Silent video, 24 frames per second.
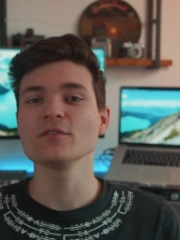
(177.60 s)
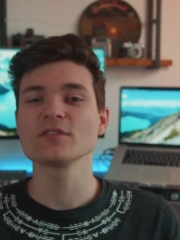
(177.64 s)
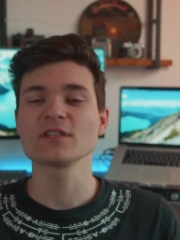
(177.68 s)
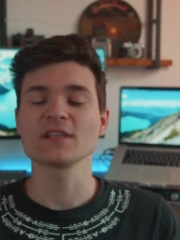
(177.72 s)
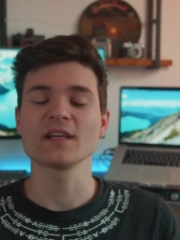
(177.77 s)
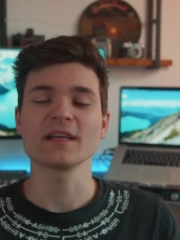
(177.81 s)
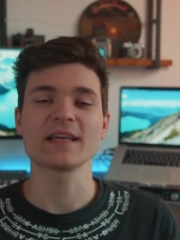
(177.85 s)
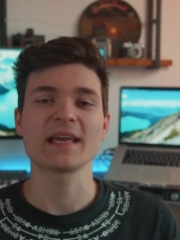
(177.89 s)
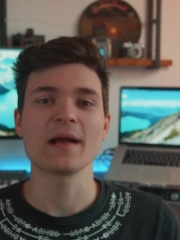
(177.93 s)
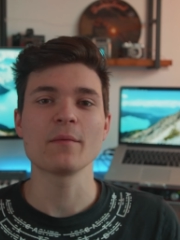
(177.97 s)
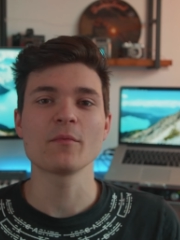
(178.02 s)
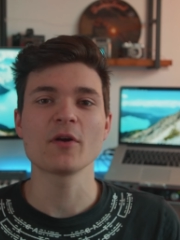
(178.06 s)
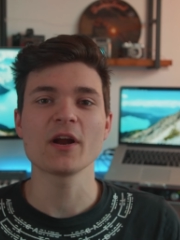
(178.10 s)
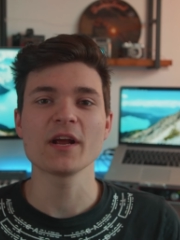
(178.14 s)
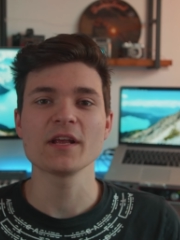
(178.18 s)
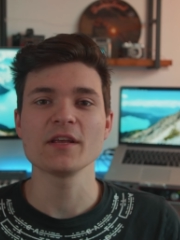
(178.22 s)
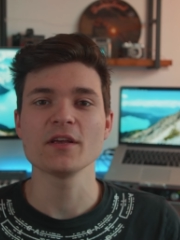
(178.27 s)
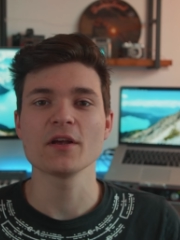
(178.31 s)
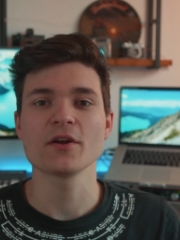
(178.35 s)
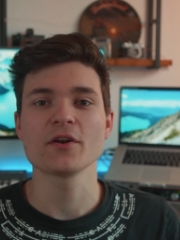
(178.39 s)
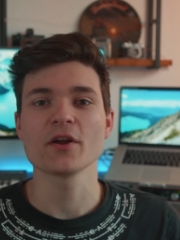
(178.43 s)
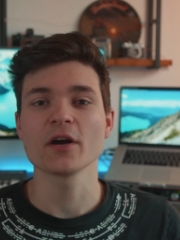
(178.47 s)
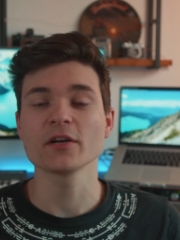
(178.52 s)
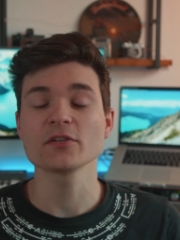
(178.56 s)
using a camera
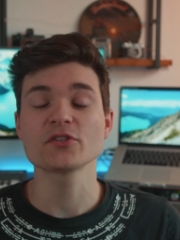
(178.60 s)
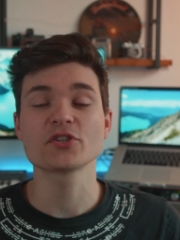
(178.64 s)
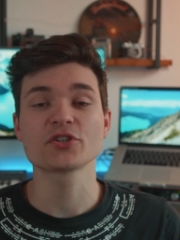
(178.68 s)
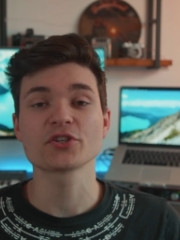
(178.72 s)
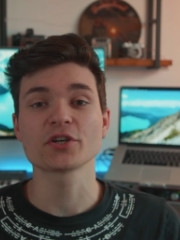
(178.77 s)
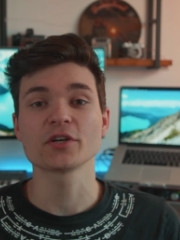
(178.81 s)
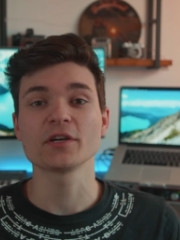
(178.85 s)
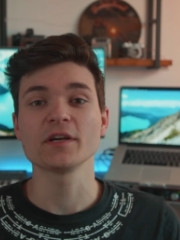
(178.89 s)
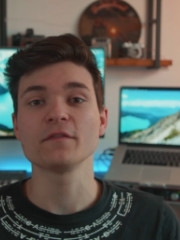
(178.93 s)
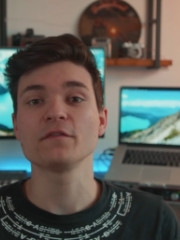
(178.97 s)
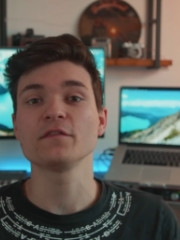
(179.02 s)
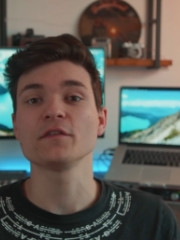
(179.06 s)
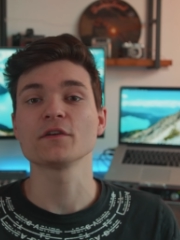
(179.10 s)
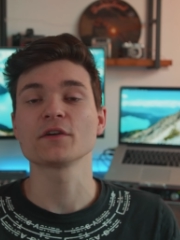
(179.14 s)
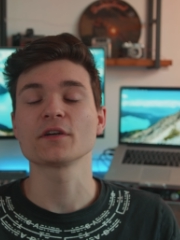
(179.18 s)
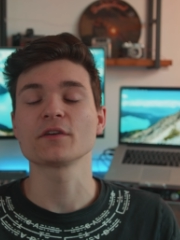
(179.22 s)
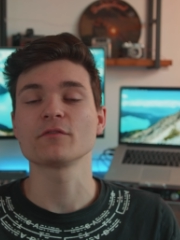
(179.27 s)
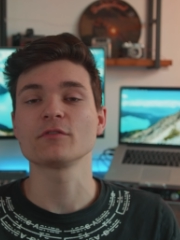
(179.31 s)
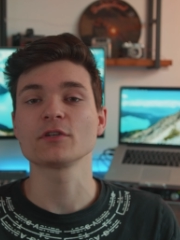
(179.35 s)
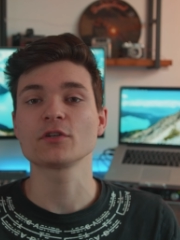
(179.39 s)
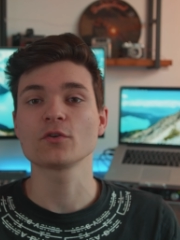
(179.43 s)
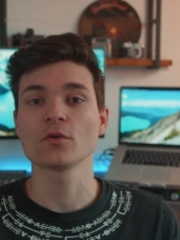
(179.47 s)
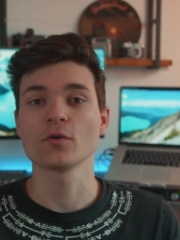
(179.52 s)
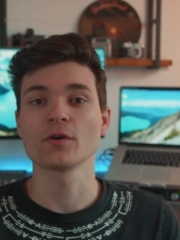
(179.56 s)
and you're not sure if you're
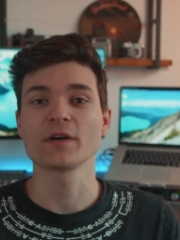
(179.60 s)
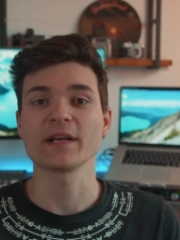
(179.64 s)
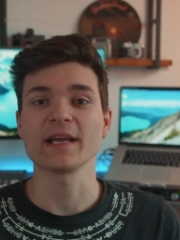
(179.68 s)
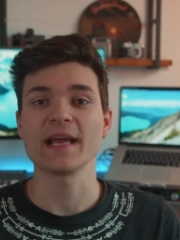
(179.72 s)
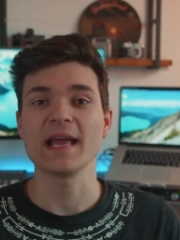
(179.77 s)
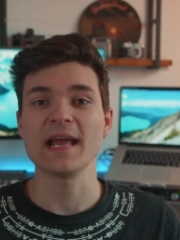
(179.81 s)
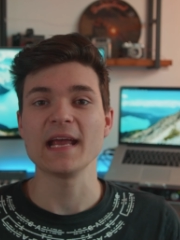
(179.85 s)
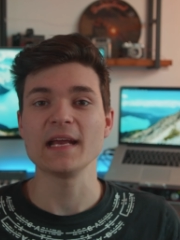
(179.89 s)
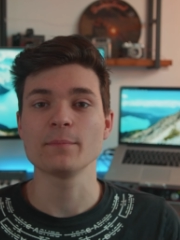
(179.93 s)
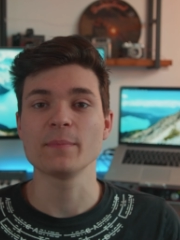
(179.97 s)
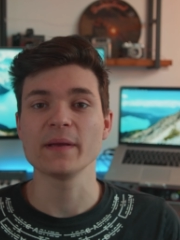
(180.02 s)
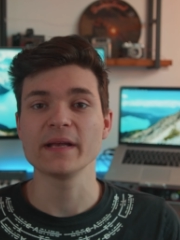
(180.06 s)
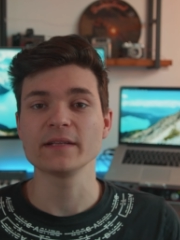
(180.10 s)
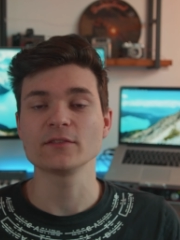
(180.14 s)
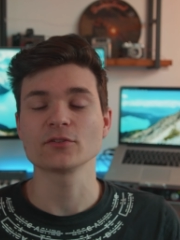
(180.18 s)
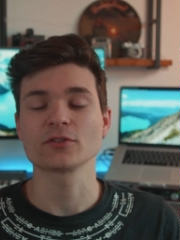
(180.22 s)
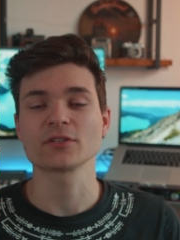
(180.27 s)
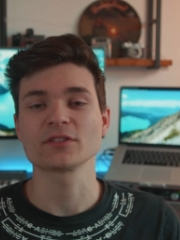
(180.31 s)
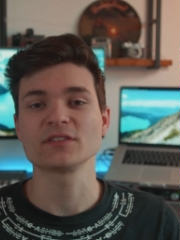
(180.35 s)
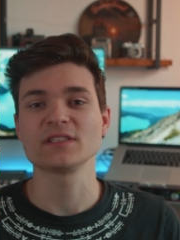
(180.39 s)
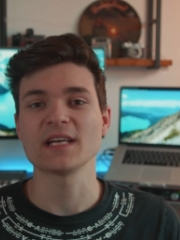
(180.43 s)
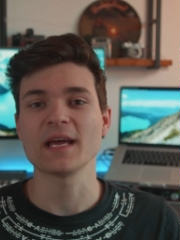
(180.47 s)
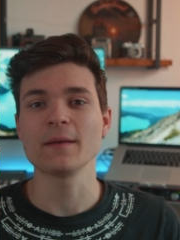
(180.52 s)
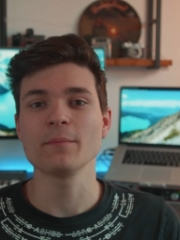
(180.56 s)
recording 8-bit
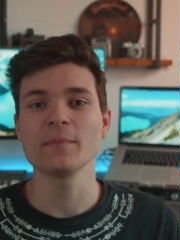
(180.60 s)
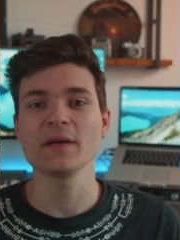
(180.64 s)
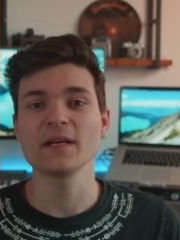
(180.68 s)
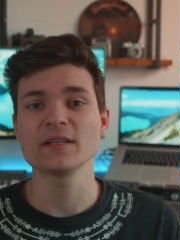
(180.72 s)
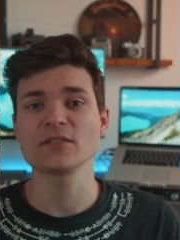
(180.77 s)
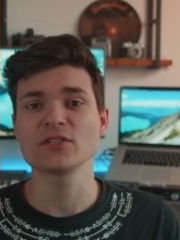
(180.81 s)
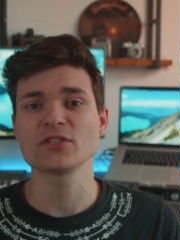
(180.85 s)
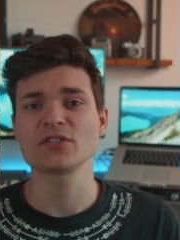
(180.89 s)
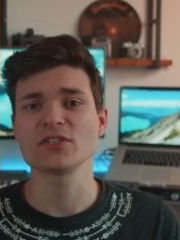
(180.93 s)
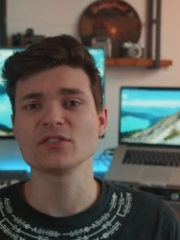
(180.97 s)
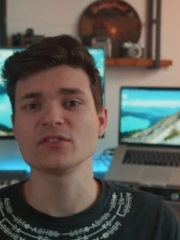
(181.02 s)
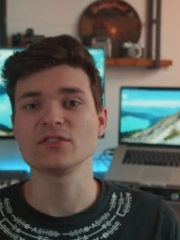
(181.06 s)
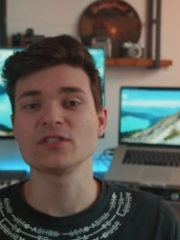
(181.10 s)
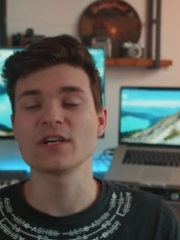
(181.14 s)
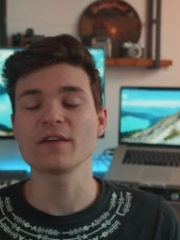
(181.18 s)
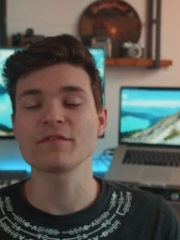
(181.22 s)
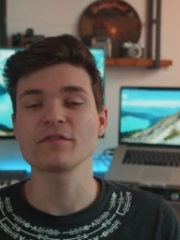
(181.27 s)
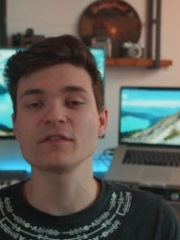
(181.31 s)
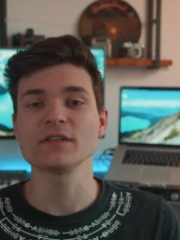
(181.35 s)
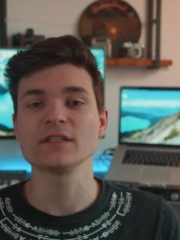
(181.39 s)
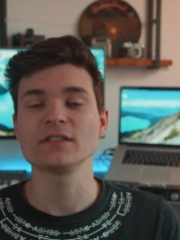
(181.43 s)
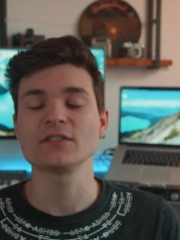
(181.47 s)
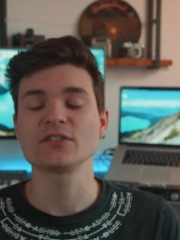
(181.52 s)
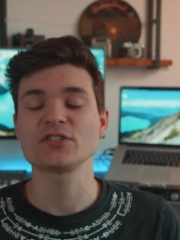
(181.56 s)
or 10-bit, you should
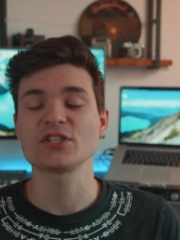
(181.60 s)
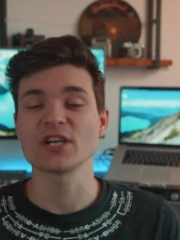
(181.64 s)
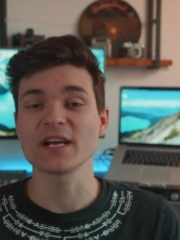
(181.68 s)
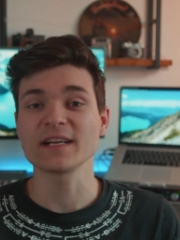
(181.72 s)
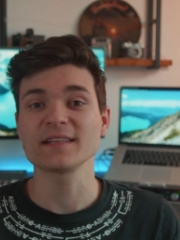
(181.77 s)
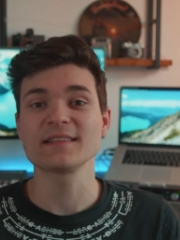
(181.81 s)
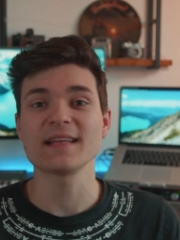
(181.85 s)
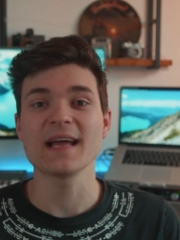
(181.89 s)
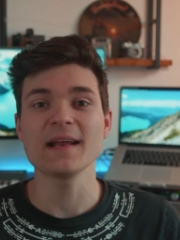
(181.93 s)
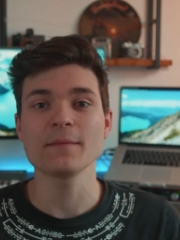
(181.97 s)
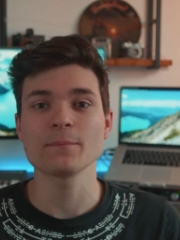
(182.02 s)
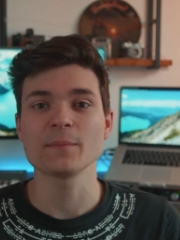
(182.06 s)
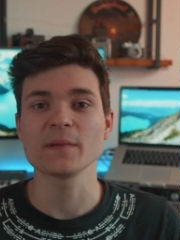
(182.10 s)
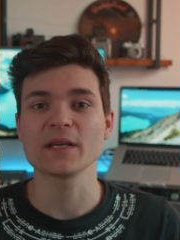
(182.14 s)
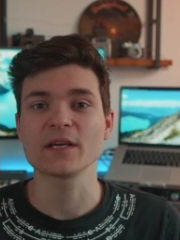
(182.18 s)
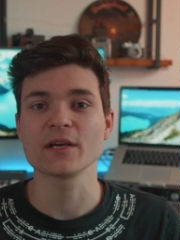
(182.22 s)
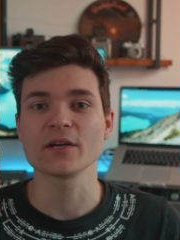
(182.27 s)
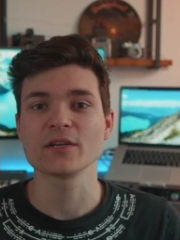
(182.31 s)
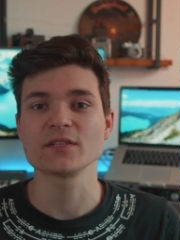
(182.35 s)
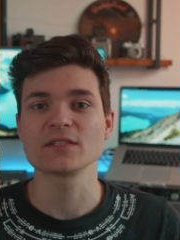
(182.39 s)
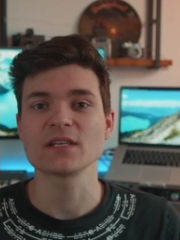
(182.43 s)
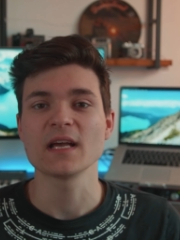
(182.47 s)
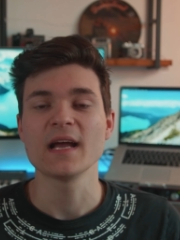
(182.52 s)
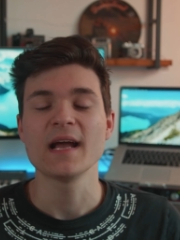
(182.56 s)
definitely check that,
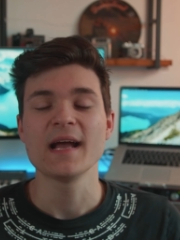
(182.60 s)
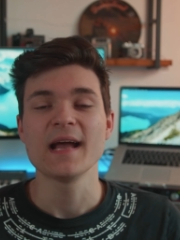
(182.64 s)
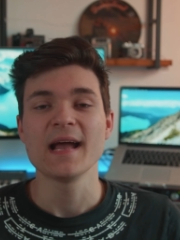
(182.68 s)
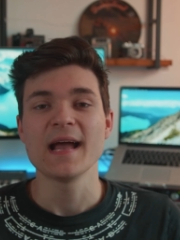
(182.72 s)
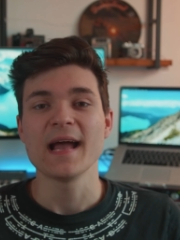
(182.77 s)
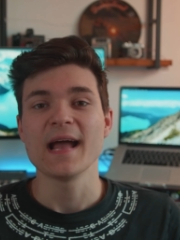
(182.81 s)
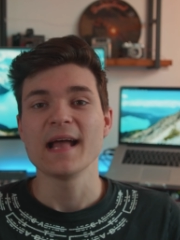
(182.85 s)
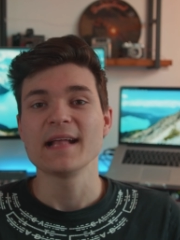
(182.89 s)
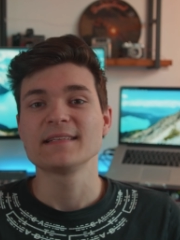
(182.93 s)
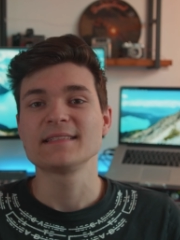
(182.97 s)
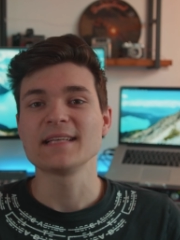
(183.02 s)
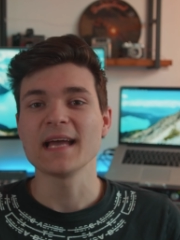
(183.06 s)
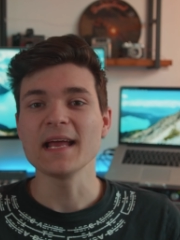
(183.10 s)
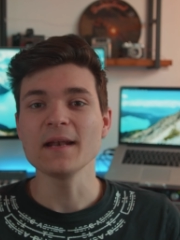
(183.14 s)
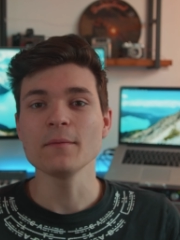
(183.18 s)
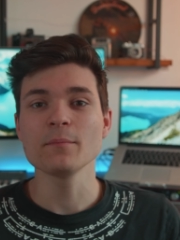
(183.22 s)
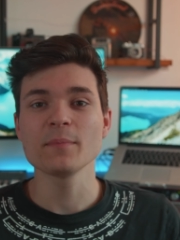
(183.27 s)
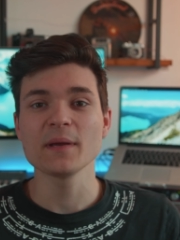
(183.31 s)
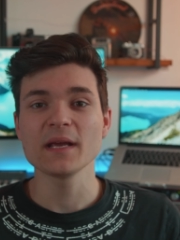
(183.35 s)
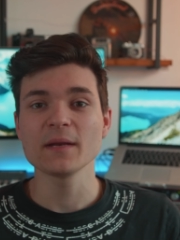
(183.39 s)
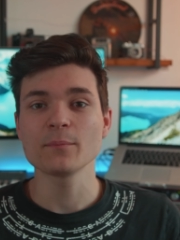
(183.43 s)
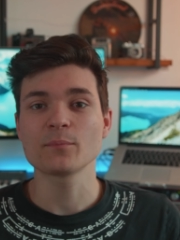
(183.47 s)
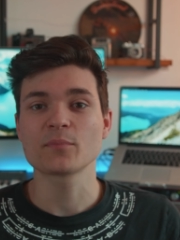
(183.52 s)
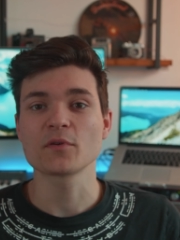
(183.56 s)
because
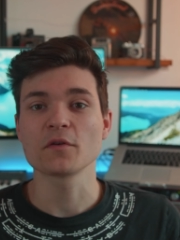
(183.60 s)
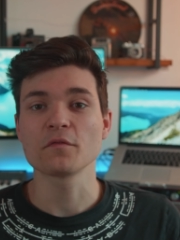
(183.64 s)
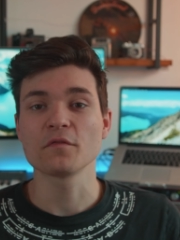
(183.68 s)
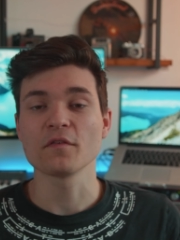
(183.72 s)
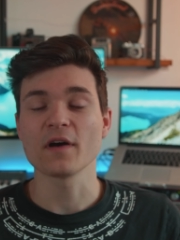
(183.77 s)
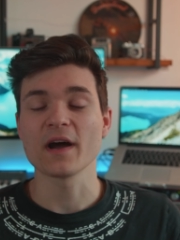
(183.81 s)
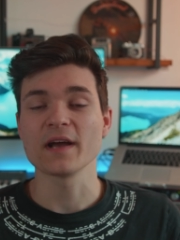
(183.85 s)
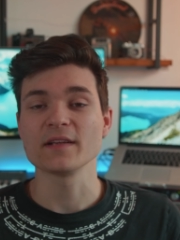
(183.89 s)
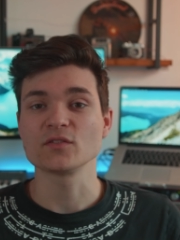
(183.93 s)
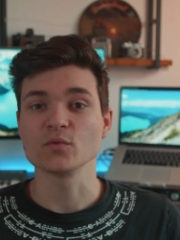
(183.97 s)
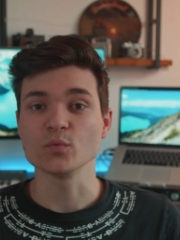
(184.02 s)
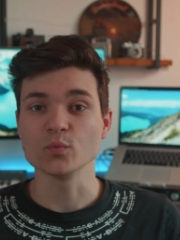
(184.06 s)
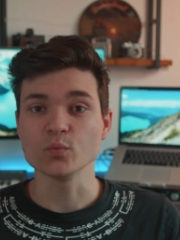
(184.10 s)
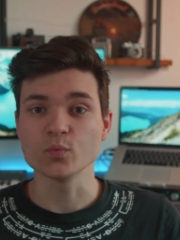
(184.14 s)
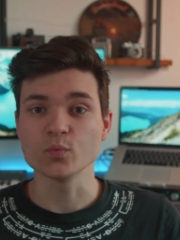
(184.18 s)
10-bit provides